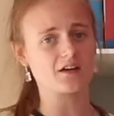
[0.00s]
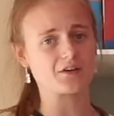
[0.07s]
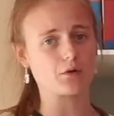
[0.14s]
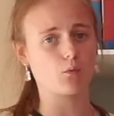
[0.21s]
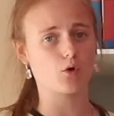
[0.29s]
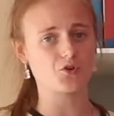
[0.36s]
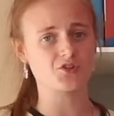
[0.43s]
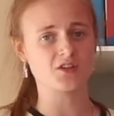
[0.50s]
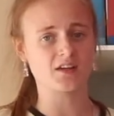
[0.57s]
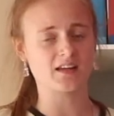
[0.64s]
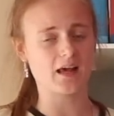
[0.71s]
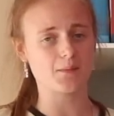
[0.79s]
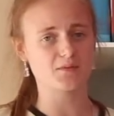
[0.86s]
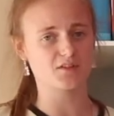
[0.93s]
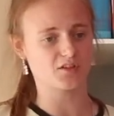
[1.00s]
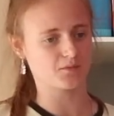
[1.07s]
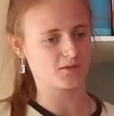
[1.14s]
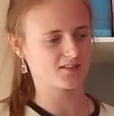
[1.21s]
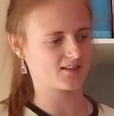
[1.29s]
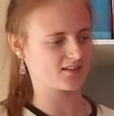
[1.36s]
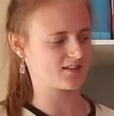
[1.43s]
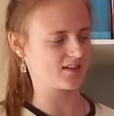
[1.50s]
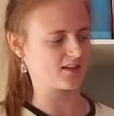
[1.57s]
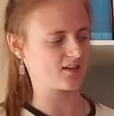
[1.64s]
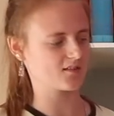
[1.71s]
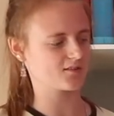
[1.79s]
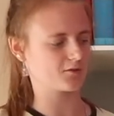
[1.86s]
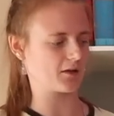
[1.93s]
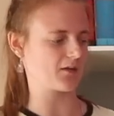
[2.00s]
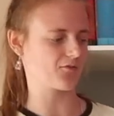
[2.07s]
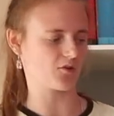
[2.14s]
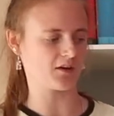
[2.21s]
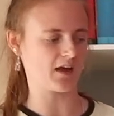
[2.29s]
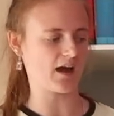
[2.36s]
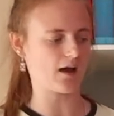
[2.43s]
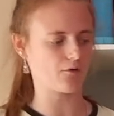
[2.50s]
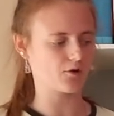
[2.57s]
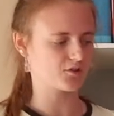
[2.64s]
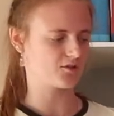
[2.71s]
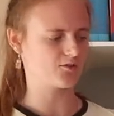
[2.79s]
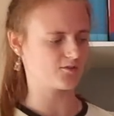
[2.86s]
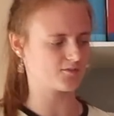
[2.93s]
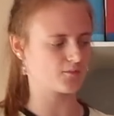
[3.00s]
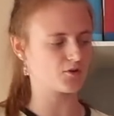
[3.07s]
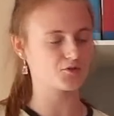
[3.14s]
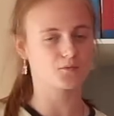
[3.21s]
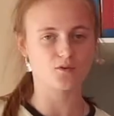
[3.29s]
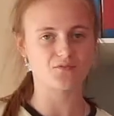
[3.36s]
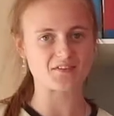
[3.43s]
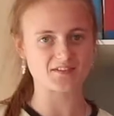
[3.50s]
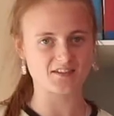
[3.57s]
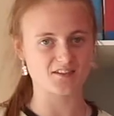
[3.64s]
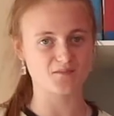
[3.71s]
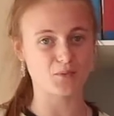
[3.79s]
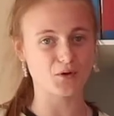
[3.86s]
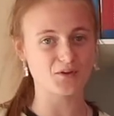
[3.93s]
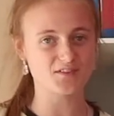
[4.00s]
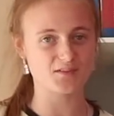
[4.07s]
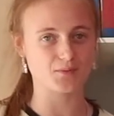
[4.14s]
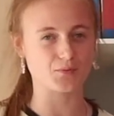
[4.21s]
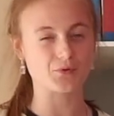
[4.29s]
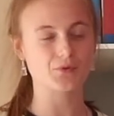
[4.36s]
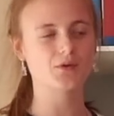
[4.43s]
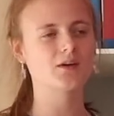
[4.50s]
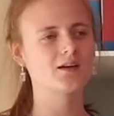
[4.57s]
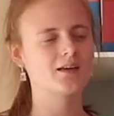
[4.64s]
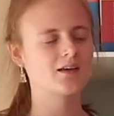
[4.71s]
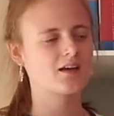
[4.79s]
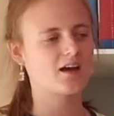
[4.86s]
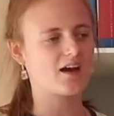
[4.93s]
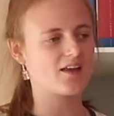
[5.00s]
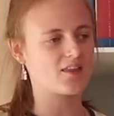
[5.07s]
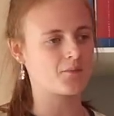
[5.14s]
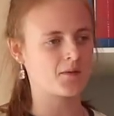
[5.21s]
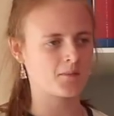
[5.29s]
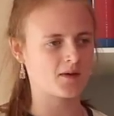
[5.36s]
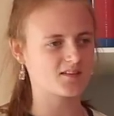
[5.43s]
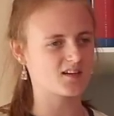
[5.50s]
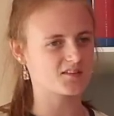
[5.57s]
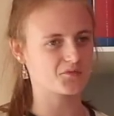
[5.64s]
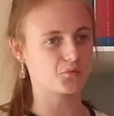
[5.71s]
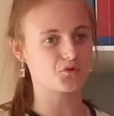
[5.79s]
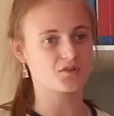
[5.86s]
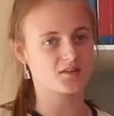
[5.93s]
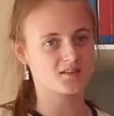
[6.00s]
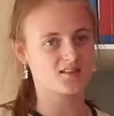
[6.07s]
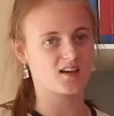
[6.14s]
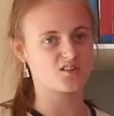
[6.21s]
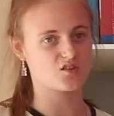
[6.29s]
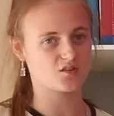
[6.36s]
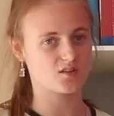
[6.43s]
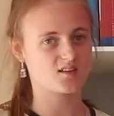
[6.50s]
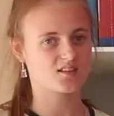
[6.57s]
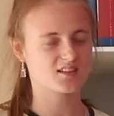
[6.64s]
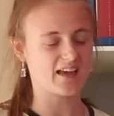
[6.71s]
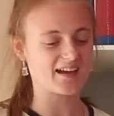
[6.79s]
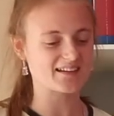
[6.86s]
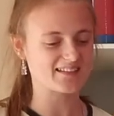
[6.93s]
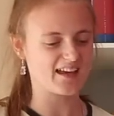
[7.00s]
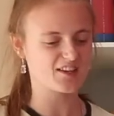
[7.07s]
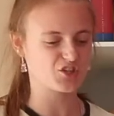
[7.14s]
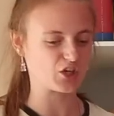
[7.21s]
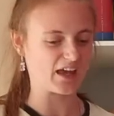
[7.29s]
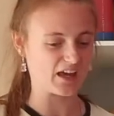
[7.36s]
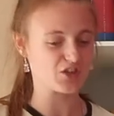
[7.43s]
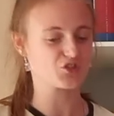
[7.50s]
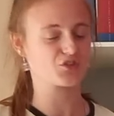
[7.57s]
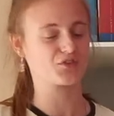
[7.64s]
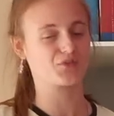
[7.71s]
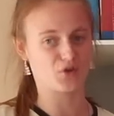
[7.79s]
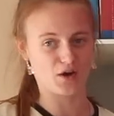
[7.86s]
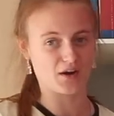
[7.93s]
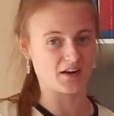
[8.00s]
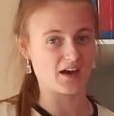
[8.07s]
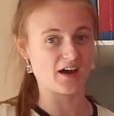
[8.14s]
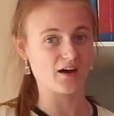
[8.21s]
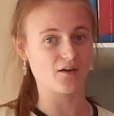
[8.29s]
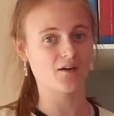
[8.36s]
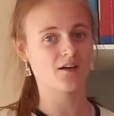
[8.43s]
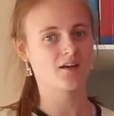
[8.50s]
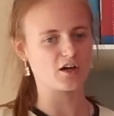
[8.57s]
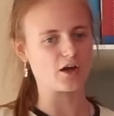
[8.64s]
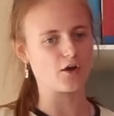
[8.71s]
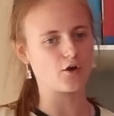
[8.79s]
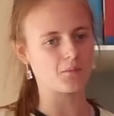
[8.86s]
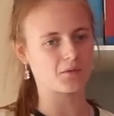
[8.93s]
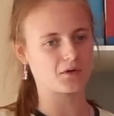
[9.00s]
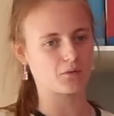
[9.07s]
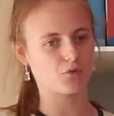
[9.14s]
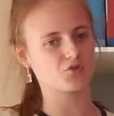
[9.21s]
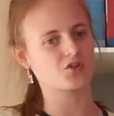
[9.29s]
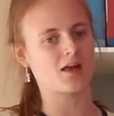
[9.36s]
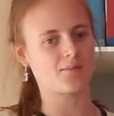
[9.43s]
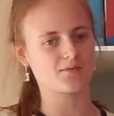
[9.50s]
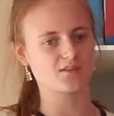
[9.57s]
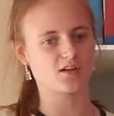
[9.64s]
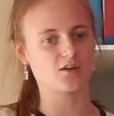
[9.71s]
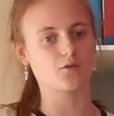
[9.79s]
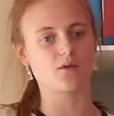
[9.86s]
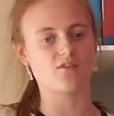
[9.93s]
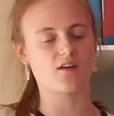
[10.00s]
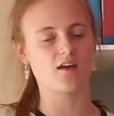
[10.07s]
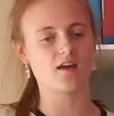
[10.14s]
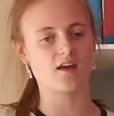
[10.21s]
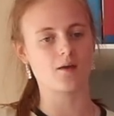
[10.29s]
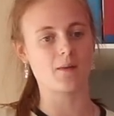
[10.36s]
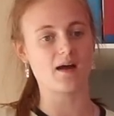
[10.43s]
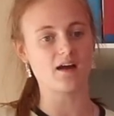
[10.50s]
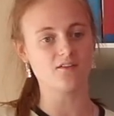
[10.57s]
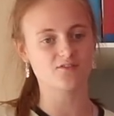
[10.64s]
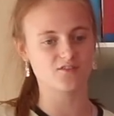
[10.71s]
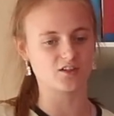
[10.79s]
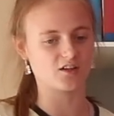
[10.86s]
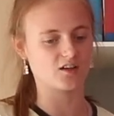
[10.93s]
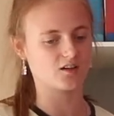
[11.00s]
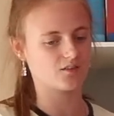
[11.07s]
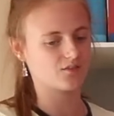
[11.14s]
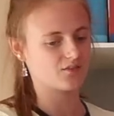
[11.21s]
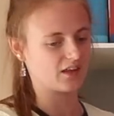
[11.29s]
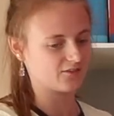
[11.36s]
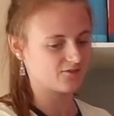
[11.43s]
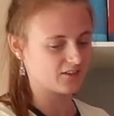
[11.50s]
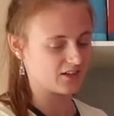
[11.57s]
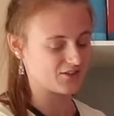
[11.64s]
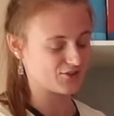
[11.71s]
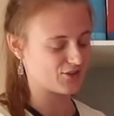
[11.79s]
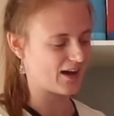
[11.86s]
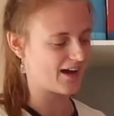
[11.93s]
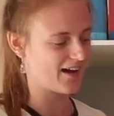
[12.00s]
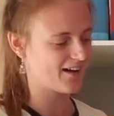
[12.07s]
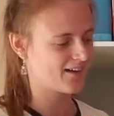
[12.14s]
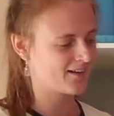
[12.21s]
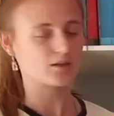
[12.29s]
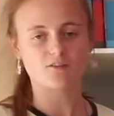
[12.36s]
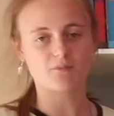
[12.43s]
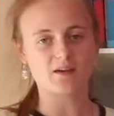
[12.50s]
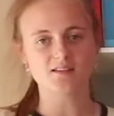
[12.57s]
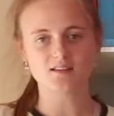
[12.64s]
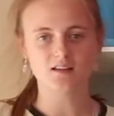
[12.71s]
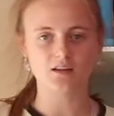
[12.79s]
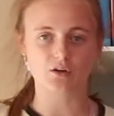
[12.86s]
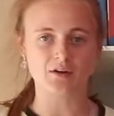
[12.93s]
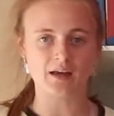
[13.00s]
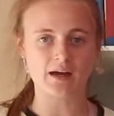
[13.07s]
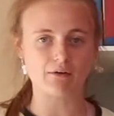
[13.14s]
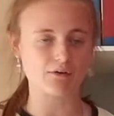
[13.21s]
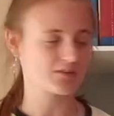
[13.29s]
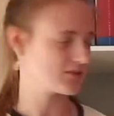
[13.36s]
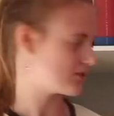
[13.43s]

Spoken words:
are watching an episode of Musketeers, so I've got an hour to do as much more of this as possible. And then me and my dad are watching Sex Education right now. So I'm going to watch an episode with him after they finish that. So I've basically got an hour to